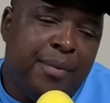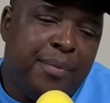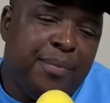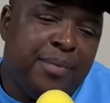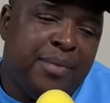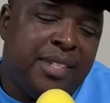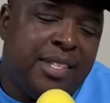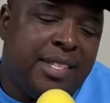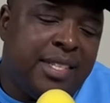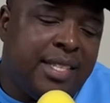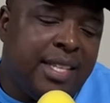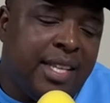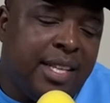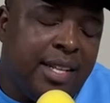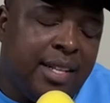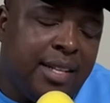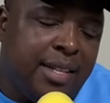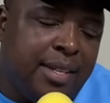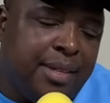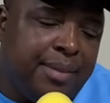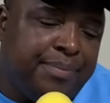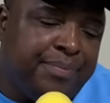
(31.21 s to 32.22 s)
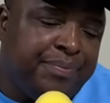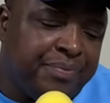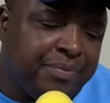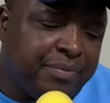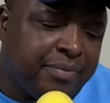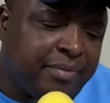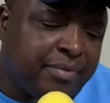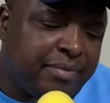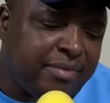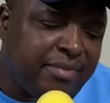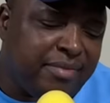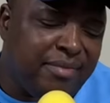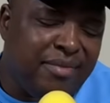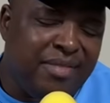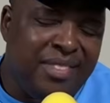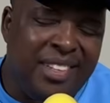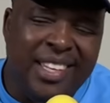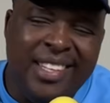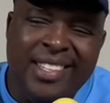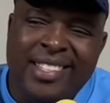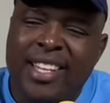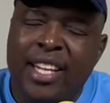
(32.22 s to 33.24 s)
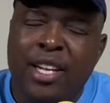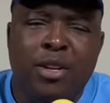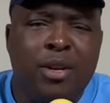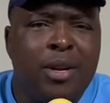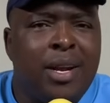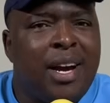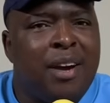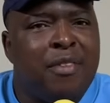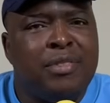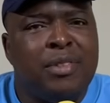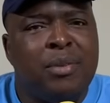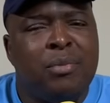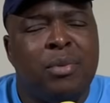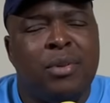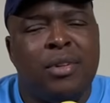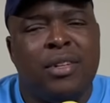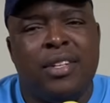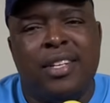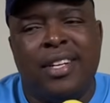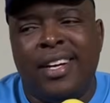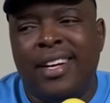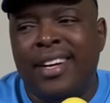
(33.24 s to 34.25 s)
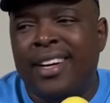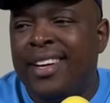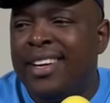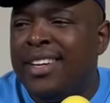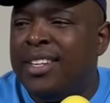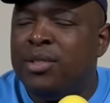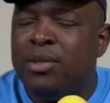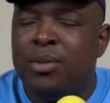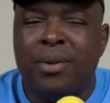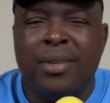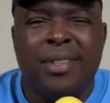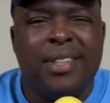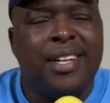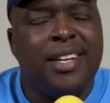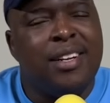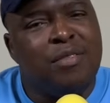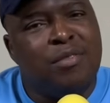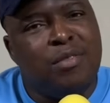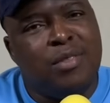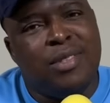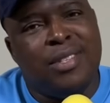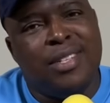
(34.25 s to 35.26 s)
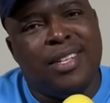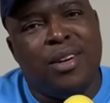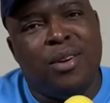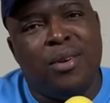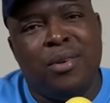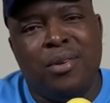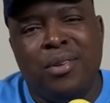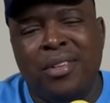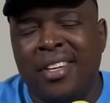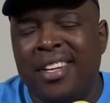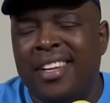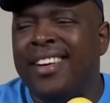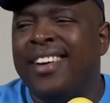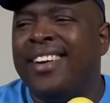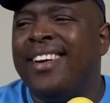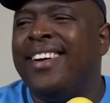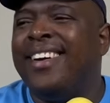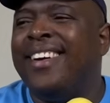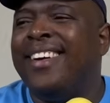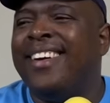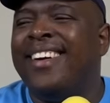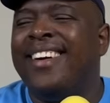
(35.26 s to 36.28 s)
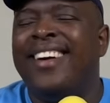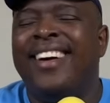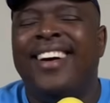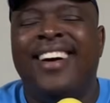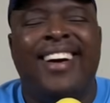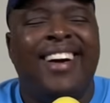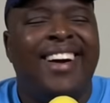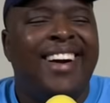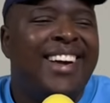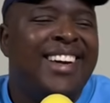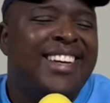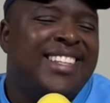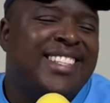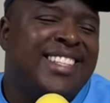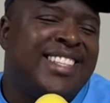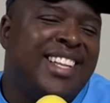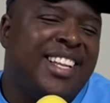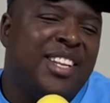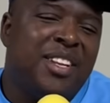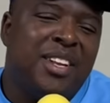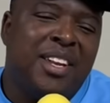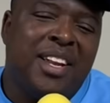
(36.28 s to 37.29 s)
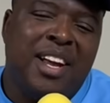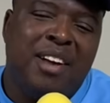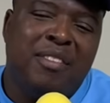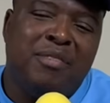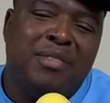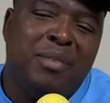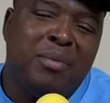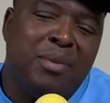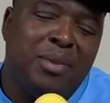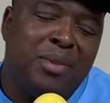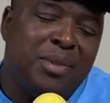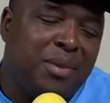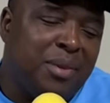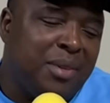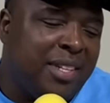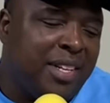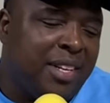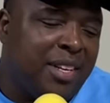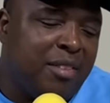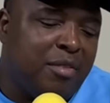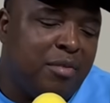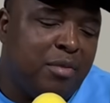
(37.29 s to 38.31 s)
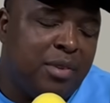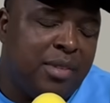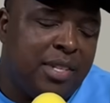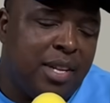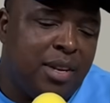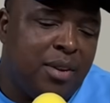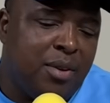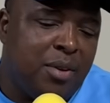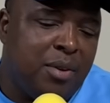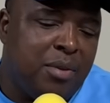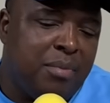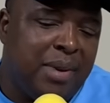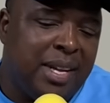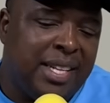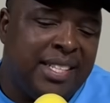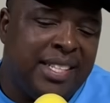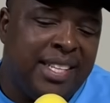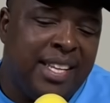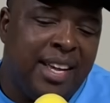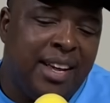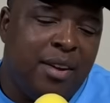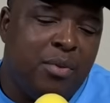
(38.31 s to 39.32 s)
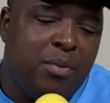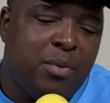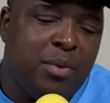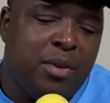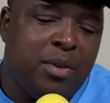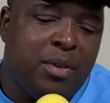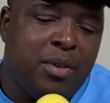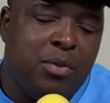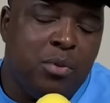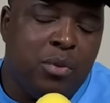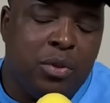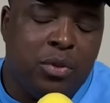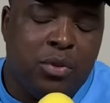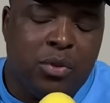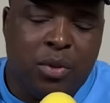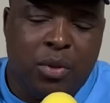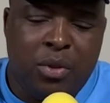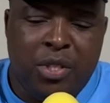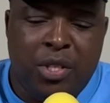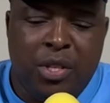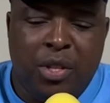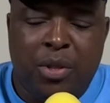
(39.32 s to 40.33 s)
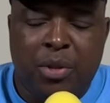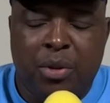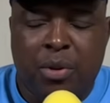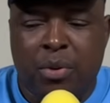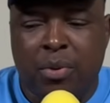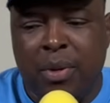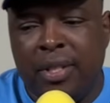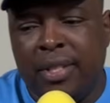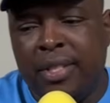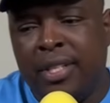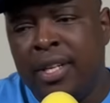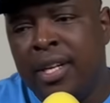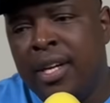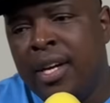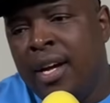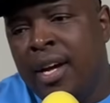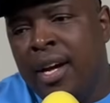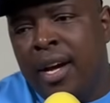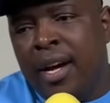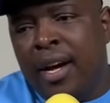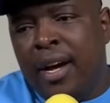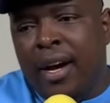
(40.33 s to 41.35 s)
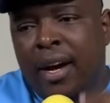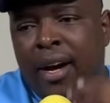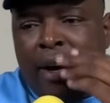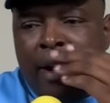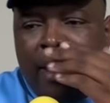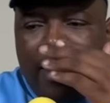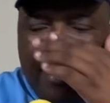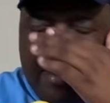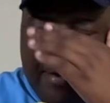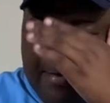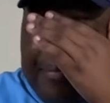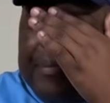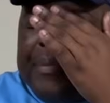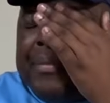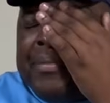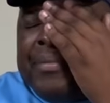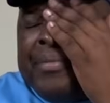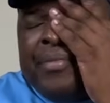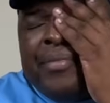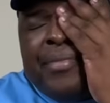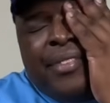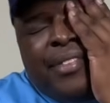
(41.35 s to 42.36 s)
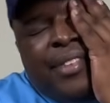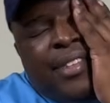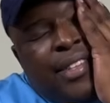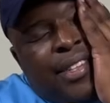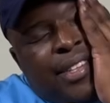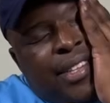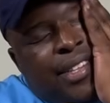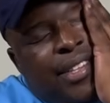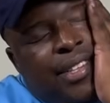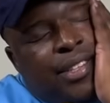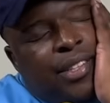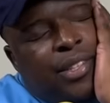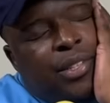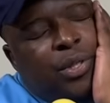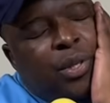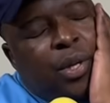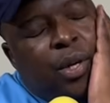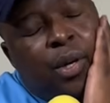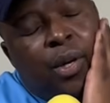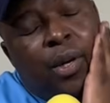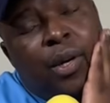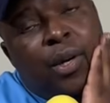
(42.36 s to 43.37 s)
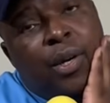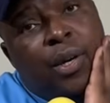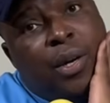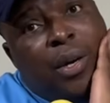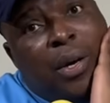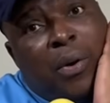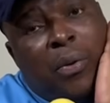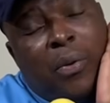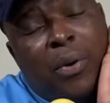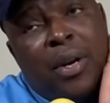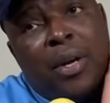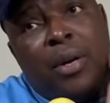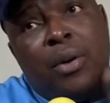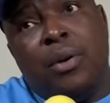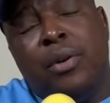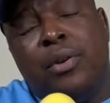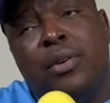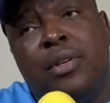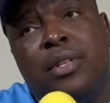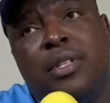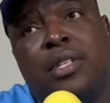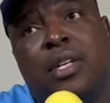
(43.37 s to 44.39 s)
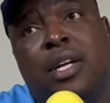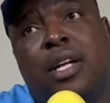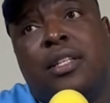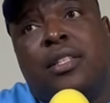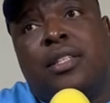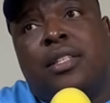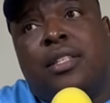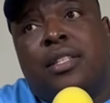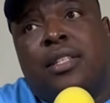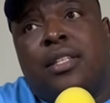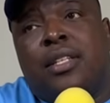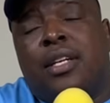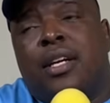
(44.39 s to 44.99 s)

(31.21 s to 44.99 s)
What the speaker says: Still not comfortable doing the reviews alone. Still not comfortable doing the reviews alone, but yeah, we'll soldier through it. Um, sure, what a good result.